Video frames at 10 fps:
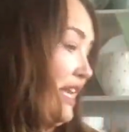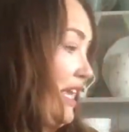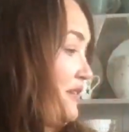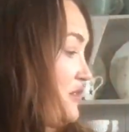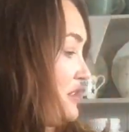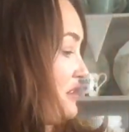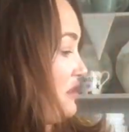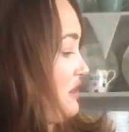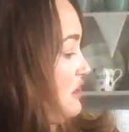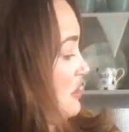leaves
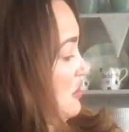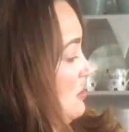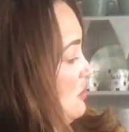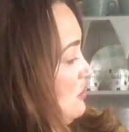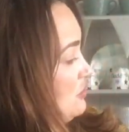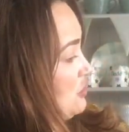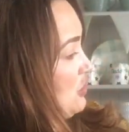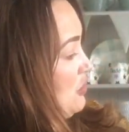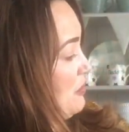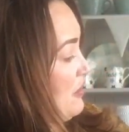on
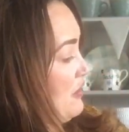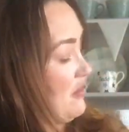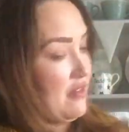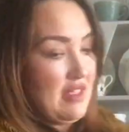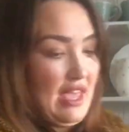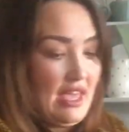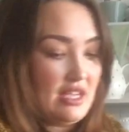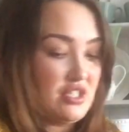top there.